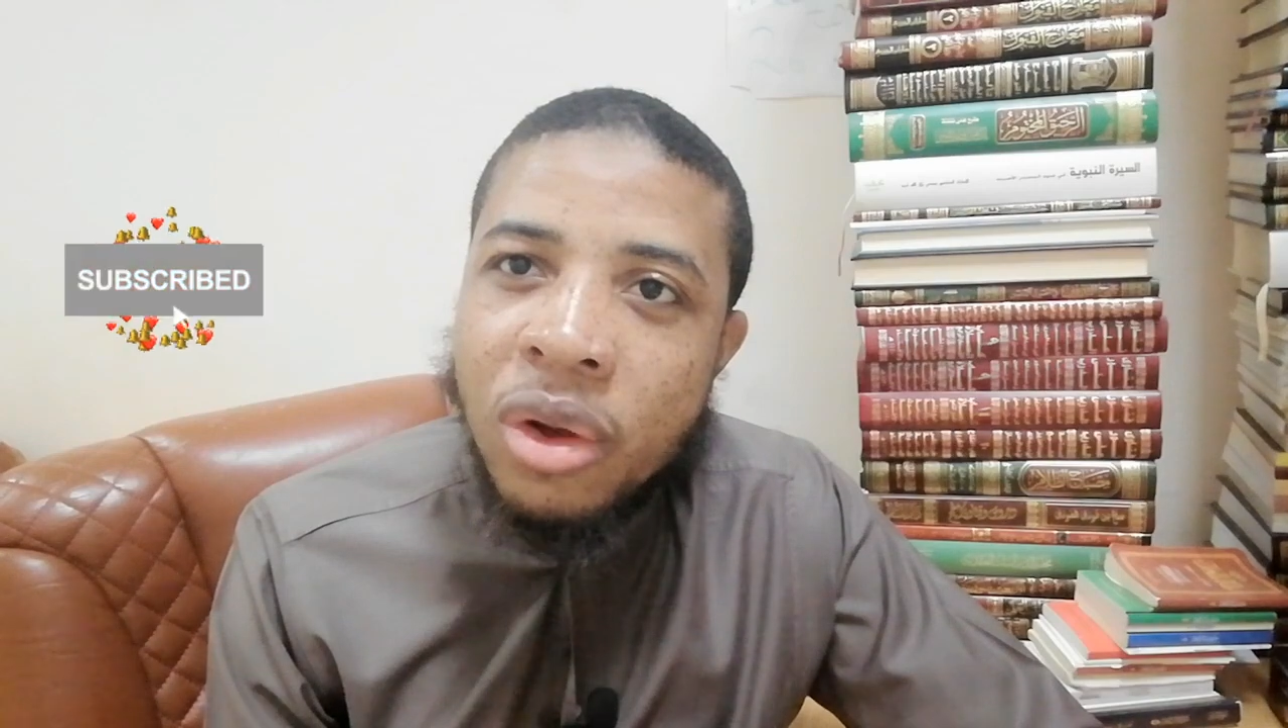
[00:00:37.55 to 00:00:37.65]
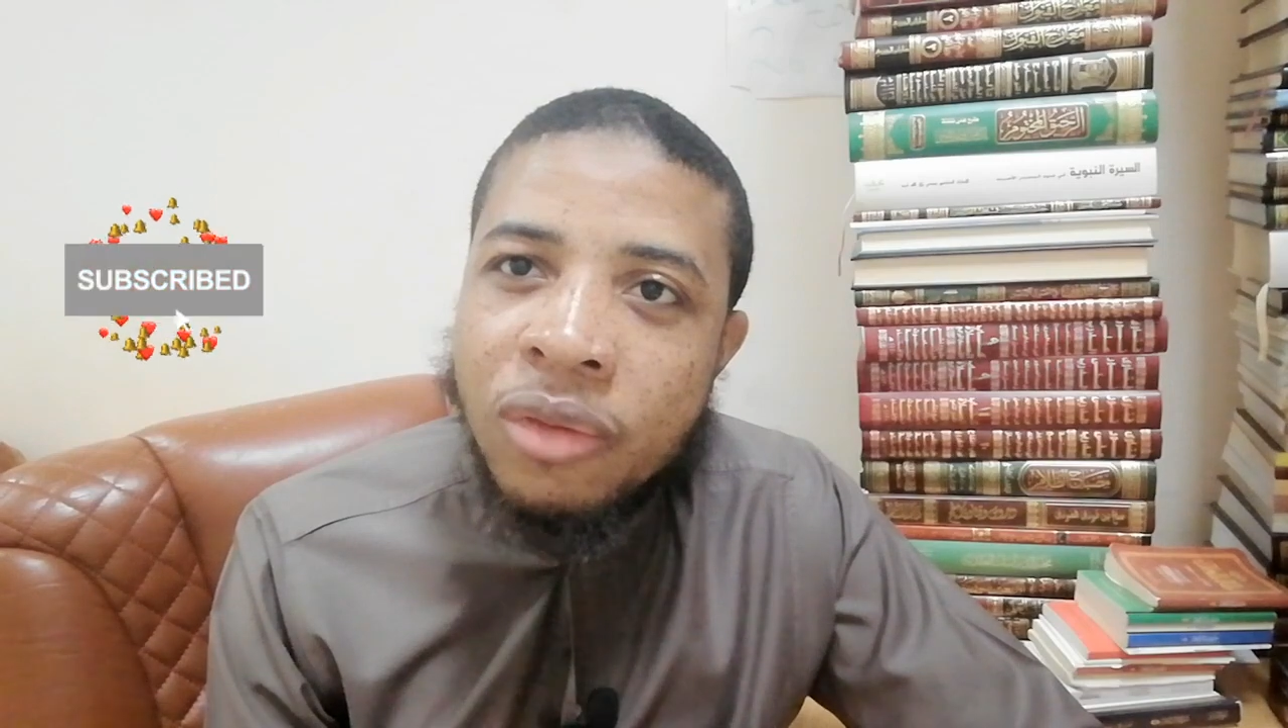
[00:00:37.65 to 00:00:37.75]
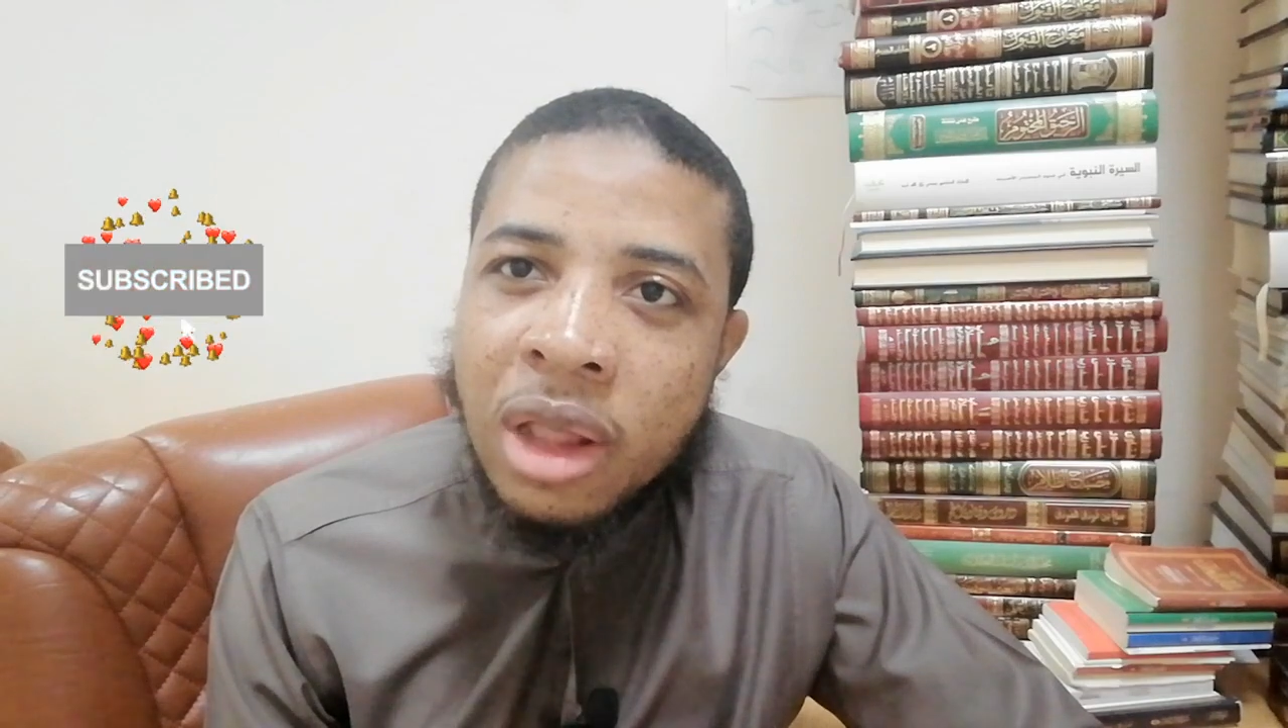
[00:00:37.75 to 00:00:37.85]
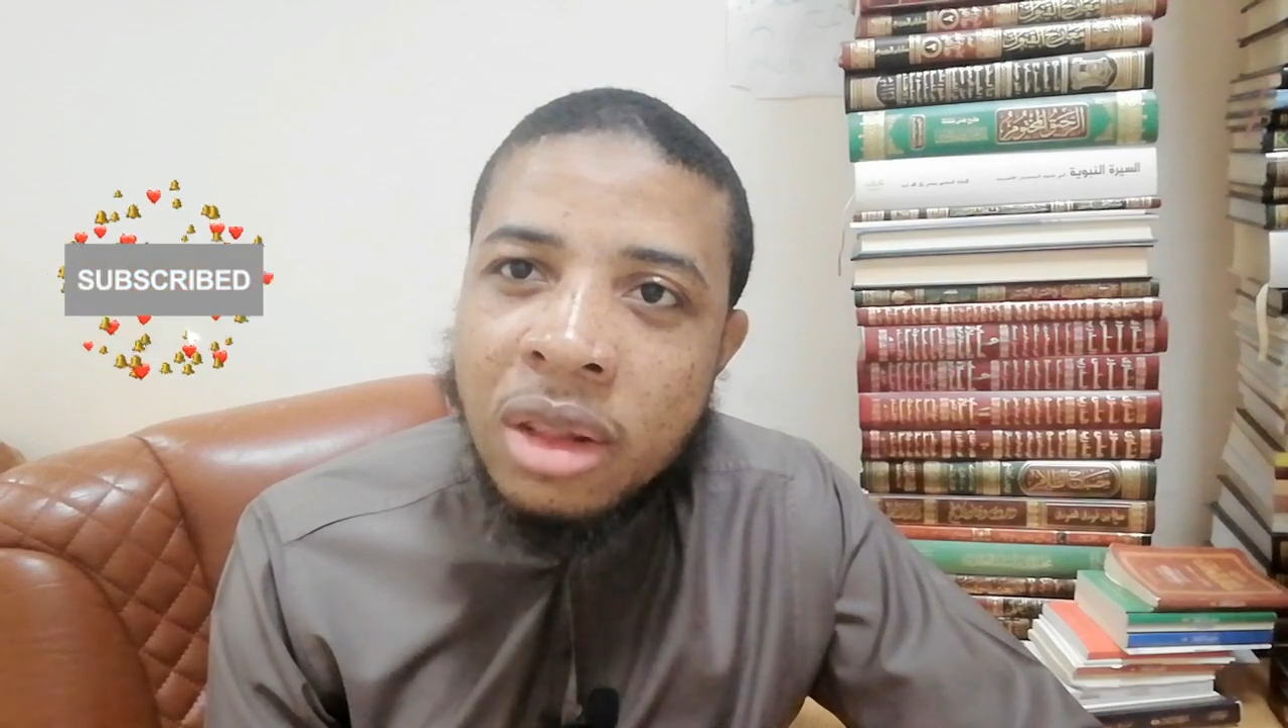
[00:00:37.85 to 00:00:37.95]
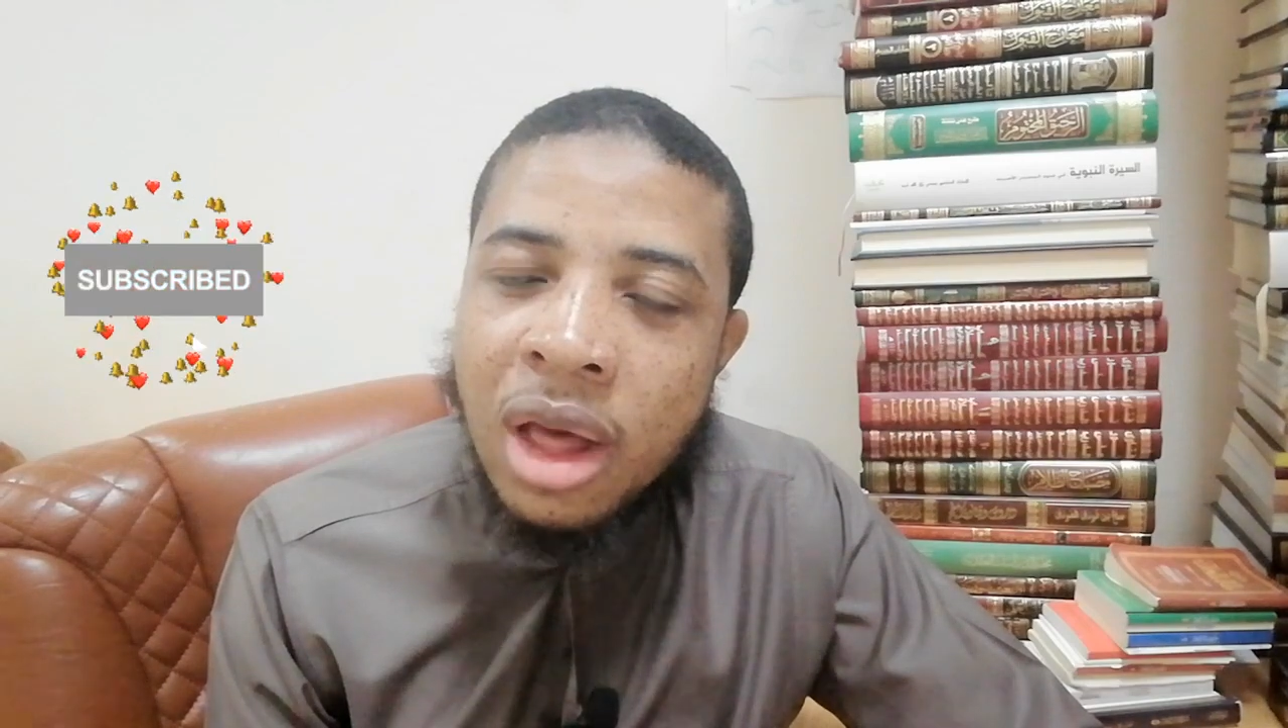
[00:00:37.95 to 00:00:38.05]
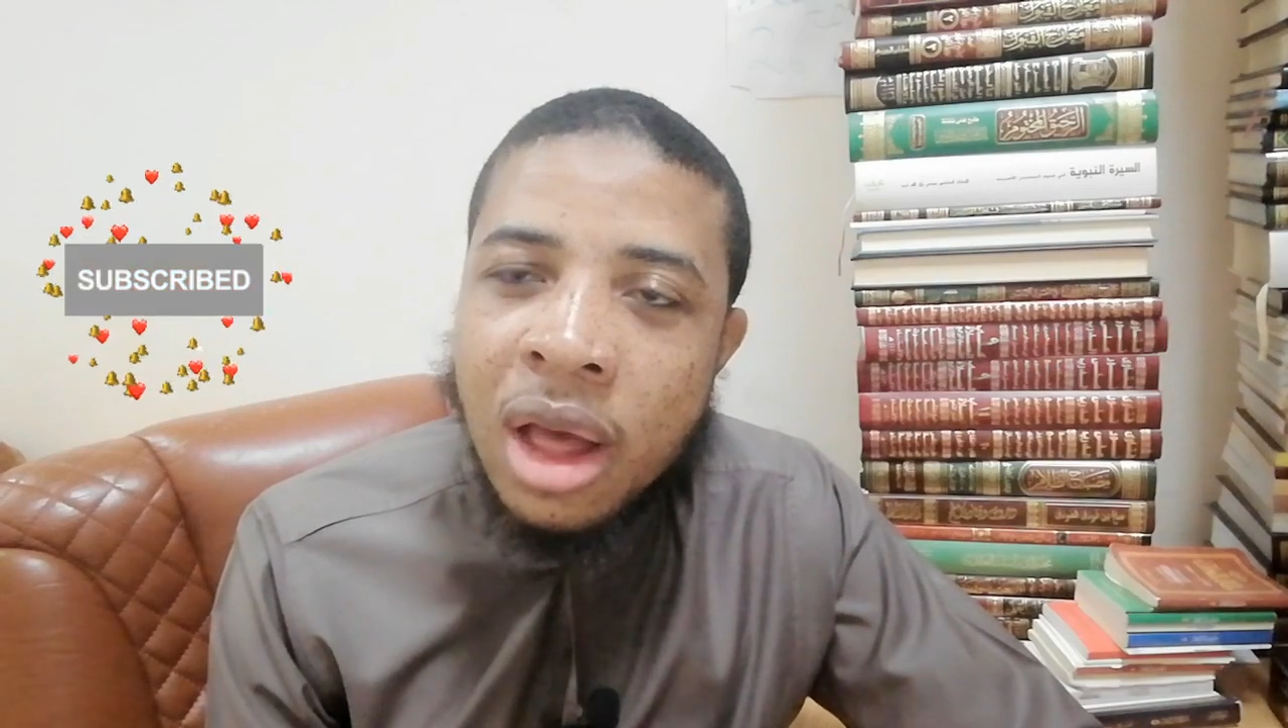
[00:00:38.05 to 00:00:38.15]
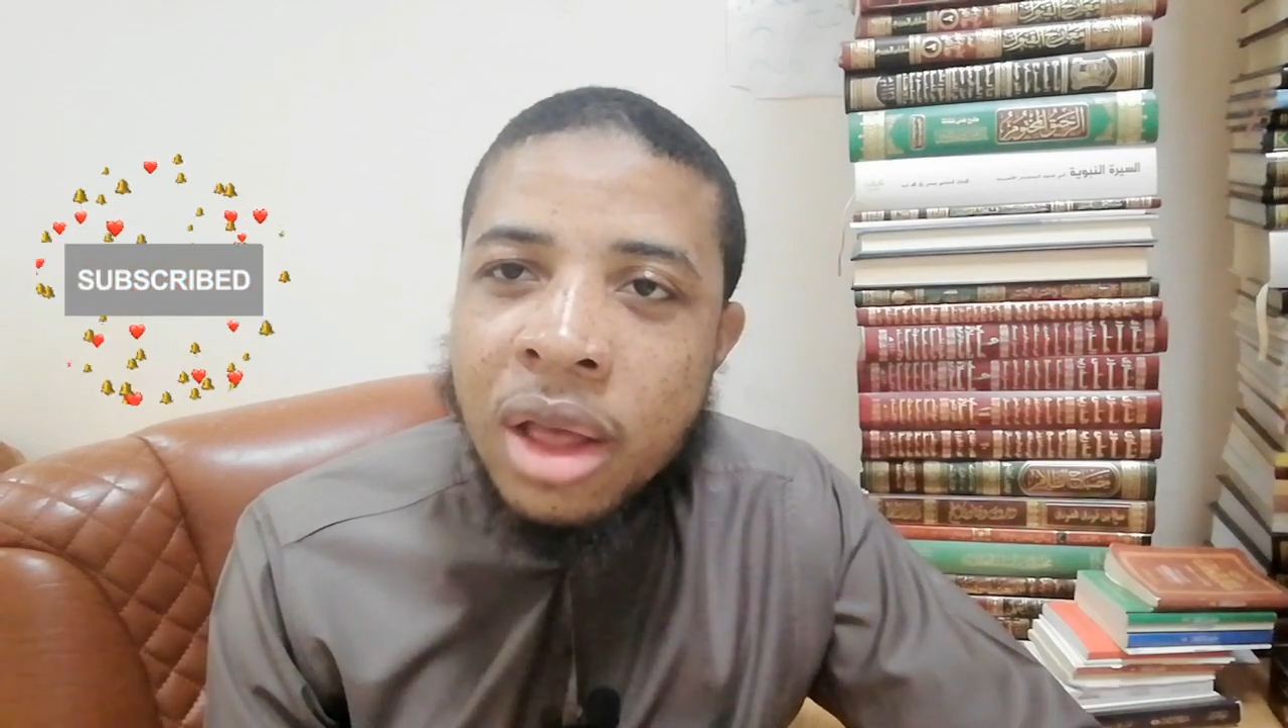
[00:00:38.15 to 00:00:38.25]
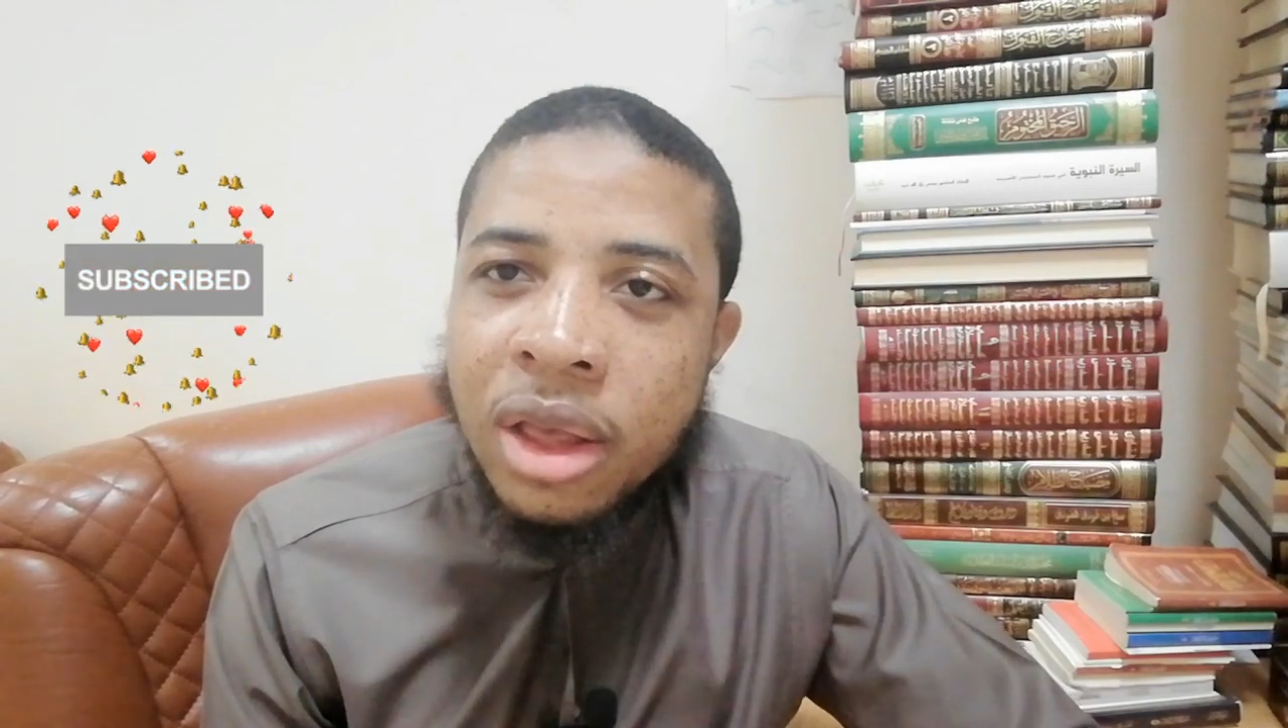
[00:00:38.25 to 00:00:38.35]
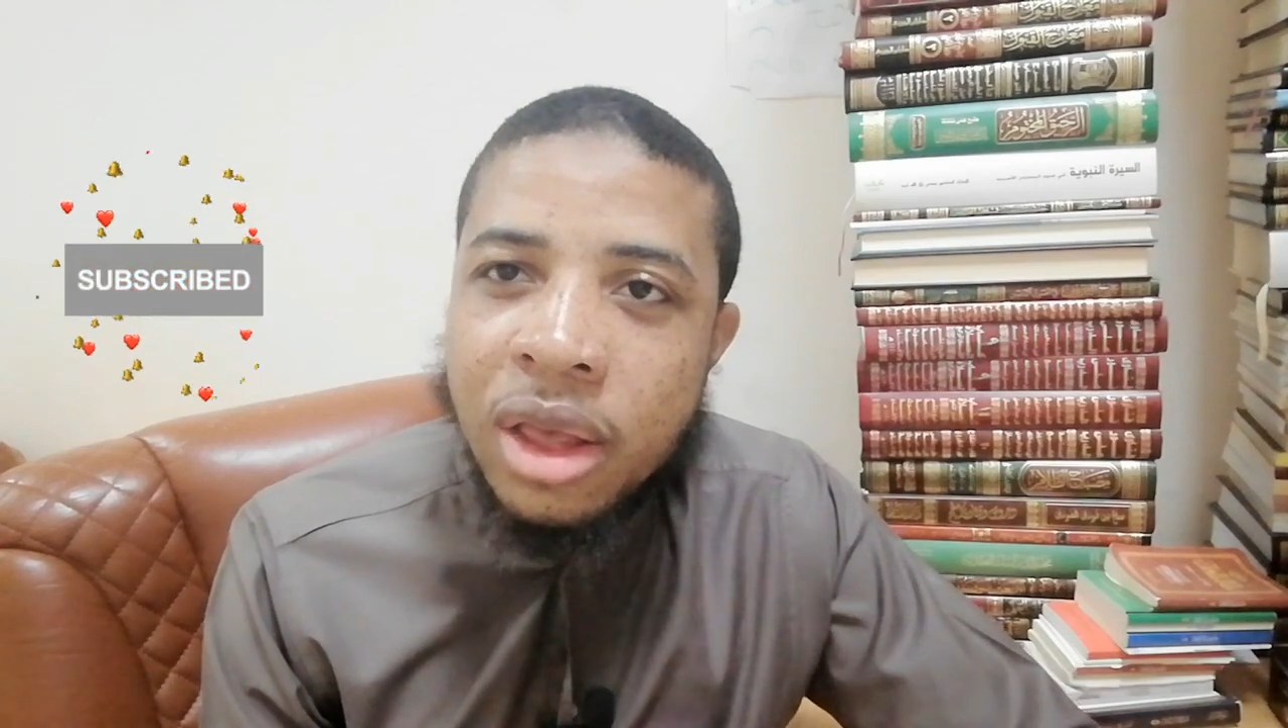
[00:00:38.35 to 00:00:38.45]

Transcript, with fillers: of Allah